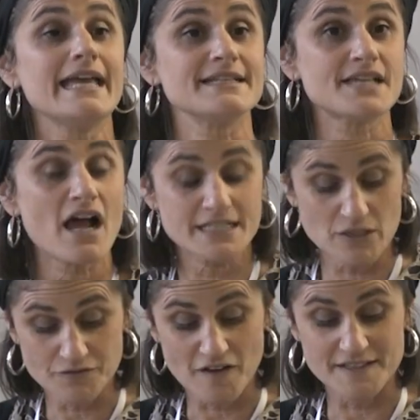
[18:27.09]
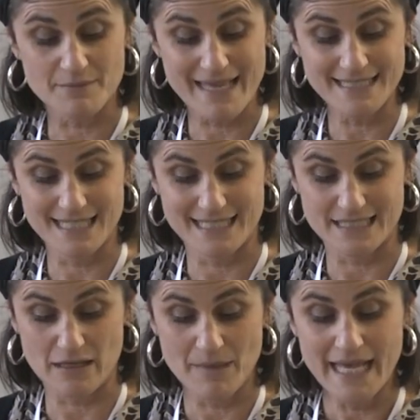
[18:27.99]
entitled
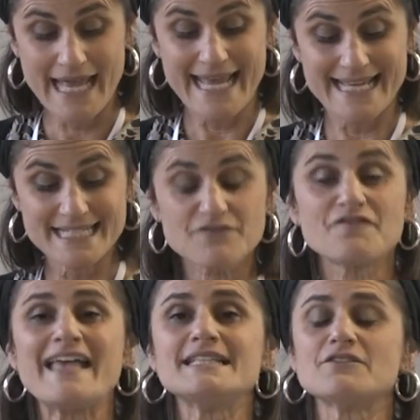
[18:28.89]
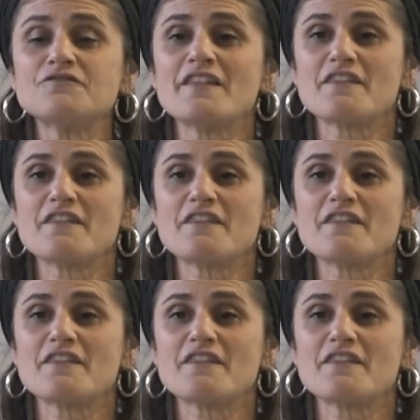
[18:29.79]
Fundamentalism, he defends